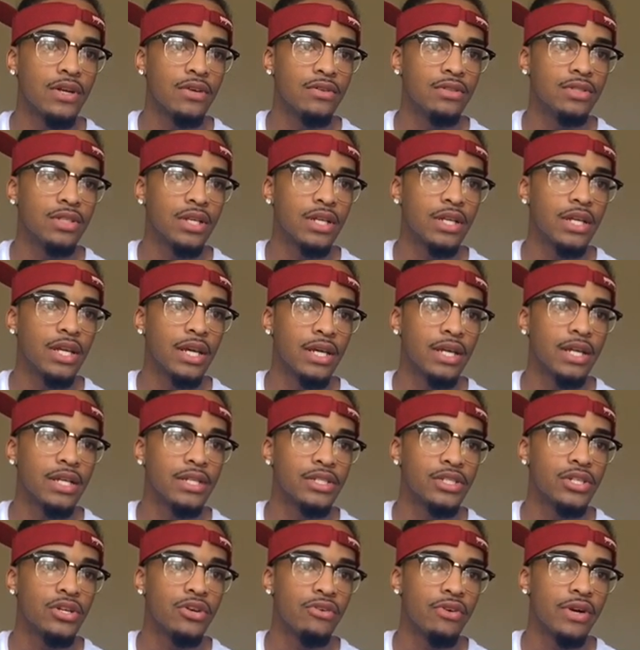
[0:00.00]
He was like, yeah, that
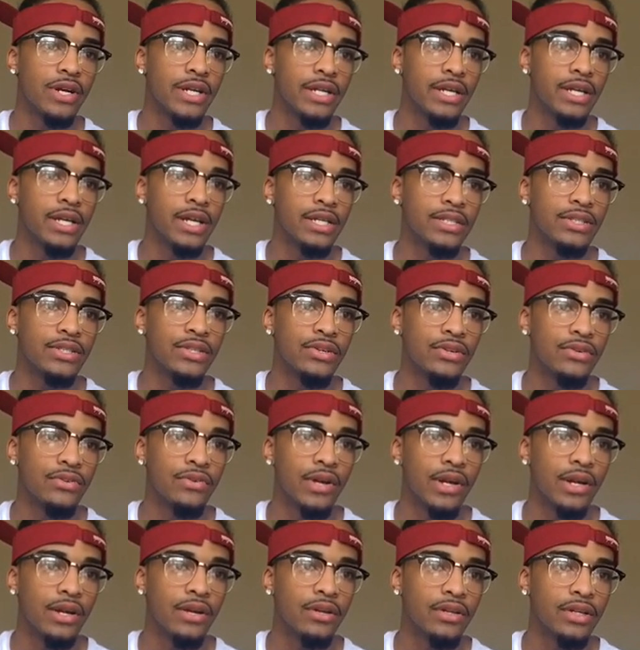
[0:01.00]
should go right there. I turn
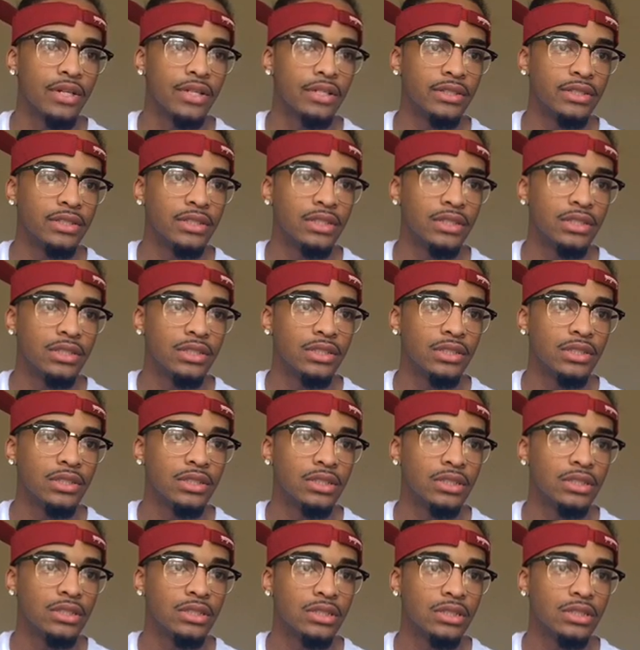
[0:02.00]
around and
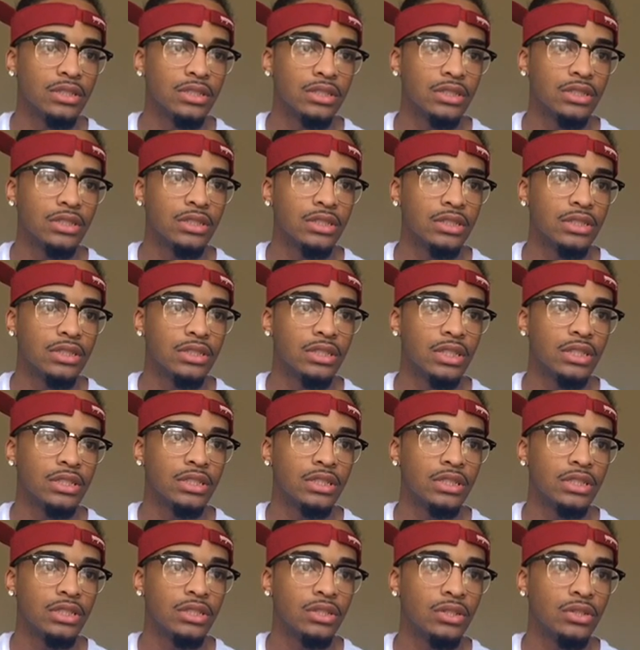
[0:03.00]
that
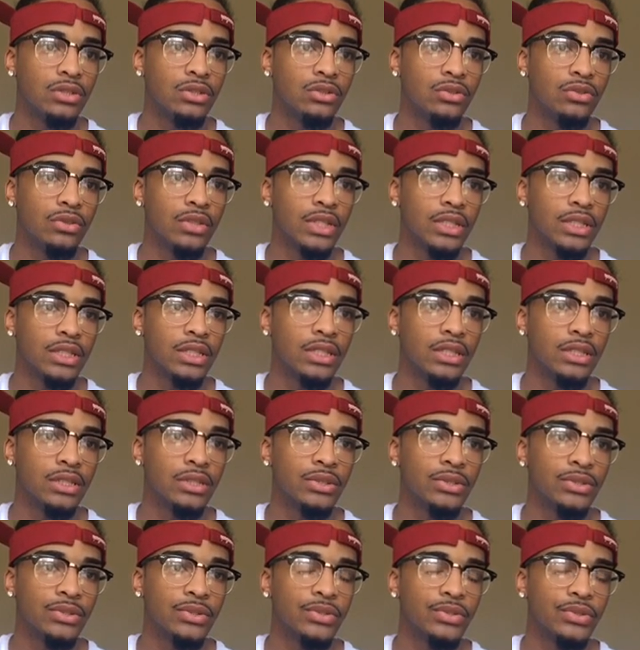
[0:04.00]
should go right
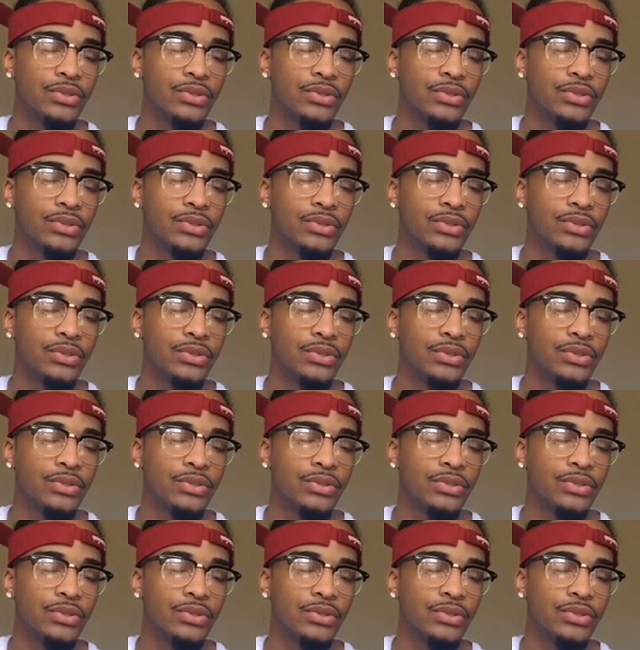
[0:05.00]
there.